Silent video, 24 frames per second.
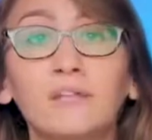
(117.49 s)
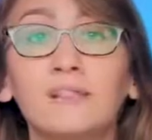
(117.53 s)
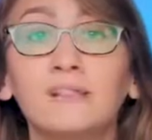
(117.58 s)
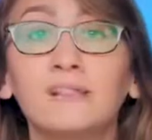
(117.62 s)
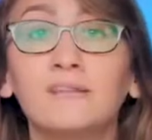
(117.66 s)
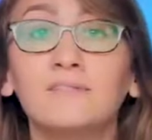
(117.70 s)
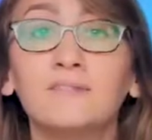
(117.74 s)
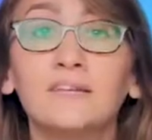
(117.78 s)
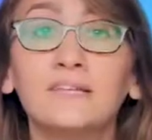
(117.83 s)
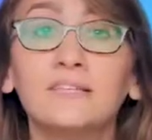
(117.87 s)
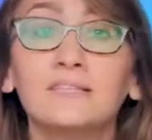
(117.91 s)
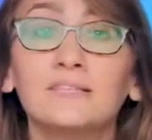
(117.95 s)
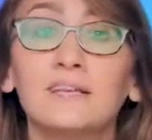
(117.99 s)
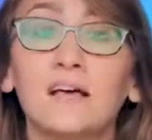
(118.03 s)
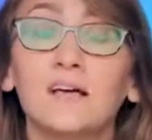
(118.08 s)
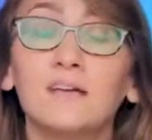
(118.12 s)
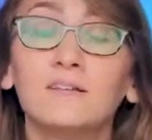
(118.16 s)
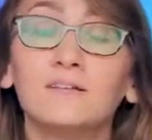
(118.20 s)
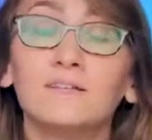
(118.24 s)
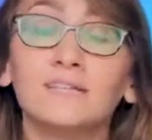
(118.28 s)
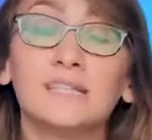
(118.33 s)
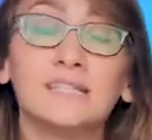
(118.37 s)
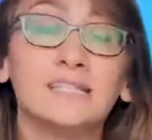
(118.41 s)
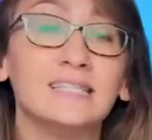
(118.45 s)
with living
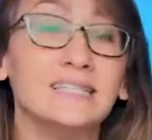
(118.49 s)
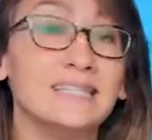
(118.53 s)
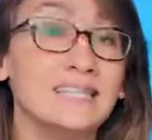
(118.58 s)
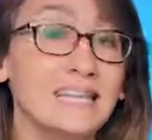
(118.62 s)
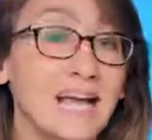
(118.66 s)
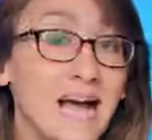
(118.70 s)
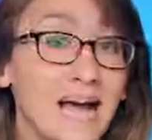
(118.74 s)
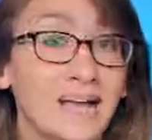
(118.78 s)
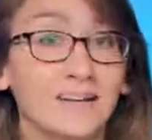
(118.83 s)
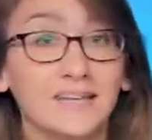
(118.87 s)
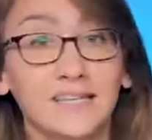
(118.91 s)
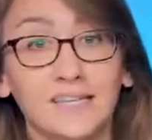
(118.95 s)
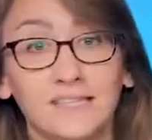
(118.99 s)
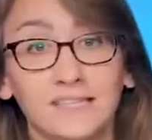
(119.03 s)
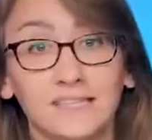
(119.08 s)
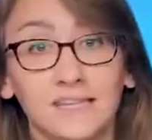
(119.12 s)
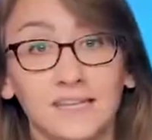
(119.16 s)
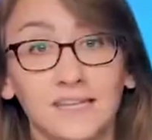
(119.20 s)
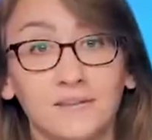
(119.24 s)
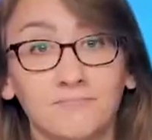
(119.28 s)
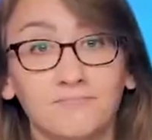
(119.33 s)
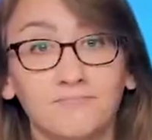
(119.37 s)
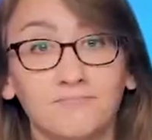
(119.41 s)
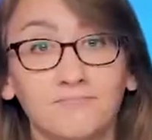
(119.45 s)
cells is not
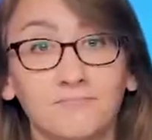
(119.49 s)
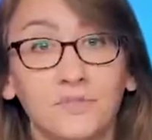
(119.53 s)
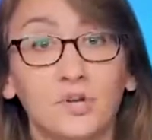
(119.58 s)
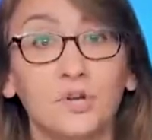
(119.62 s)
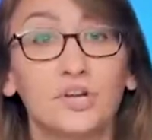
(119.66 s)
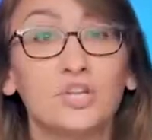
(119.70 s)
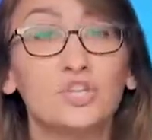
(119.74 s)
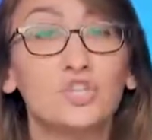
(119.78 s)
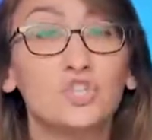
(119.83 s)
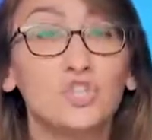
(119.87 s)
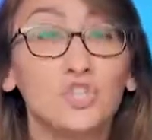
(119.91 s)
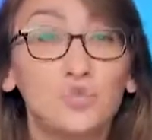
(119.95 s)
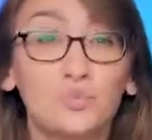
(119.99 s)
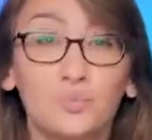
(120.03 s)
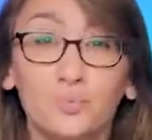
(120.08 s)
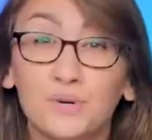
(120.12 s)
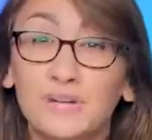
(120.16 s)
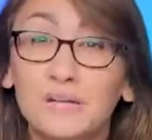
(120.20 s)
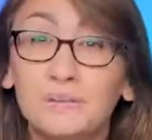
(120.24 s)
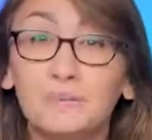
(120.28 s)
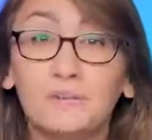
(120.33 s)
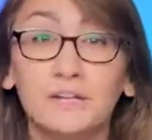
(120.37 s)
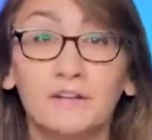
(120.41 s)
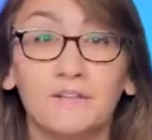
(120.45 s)
easy. They're
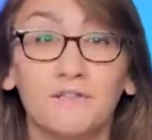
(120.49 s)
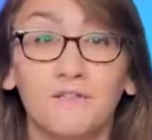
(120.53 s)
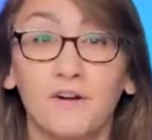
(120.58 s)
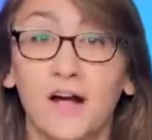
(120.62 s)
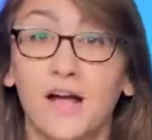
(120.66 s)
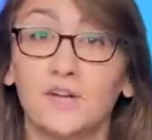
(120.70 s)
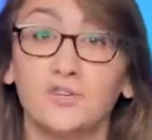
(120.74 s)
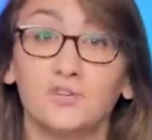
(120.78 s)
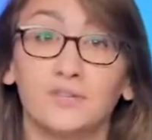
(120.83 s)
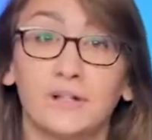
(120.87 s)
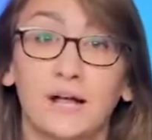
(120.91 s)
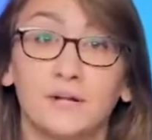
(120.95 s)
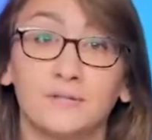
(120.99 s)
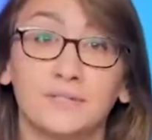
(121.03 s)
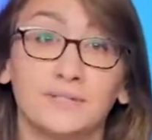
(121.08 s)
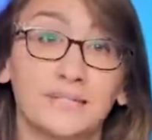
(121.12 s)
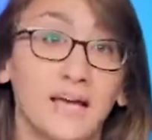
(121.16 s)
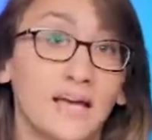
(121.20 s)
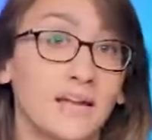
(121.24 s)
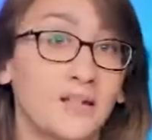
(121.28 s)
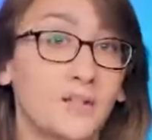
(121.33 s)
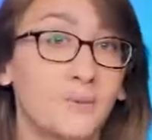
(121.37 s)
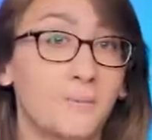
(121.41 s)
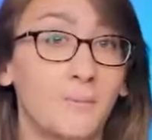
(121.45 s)
extremely fragile
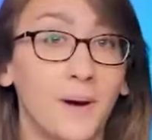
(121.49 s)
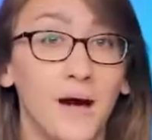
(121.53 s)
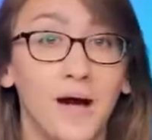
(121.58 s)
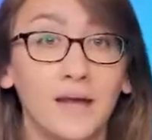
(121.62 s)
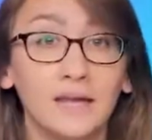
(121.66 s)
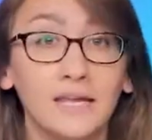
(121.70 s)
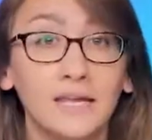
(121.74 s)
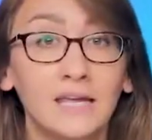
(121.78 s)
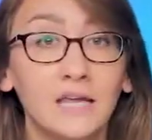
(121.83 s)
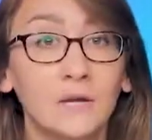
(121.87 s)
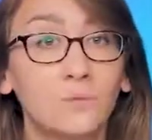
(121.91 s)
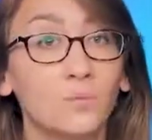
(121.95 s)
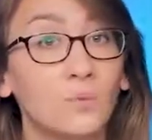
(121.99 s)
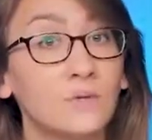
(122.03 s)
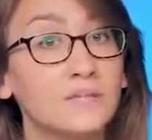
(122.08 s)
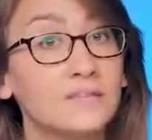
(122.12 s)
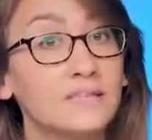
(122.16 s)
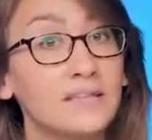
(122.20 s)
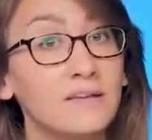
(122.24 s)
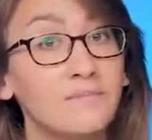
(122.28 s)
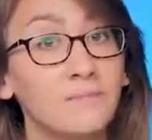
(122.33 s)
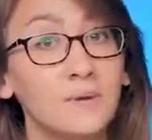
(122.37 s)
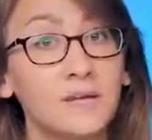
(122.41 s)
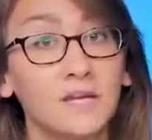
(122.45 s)
outside of the body, and
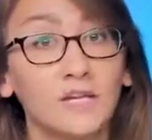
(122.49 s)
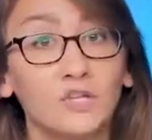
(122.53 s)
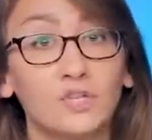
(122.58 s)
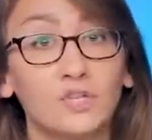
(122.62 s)
once they've been